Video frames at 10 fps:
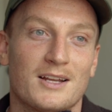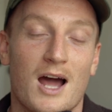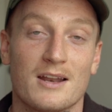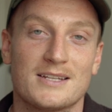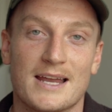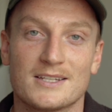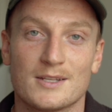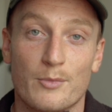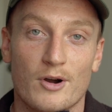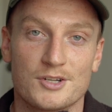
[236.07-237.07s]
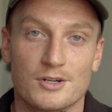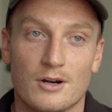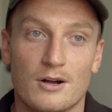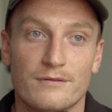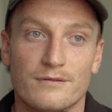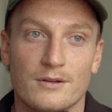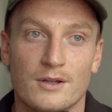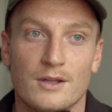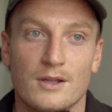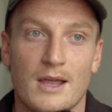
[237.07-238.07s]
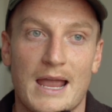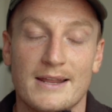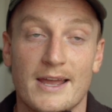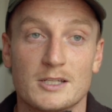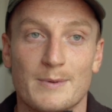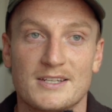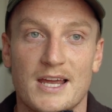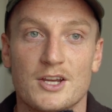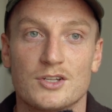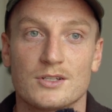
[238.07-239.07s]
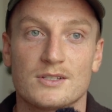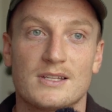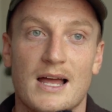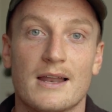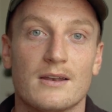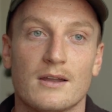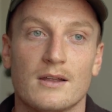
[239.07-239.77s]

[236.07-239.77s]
kind of takes the pressure off any expectations that,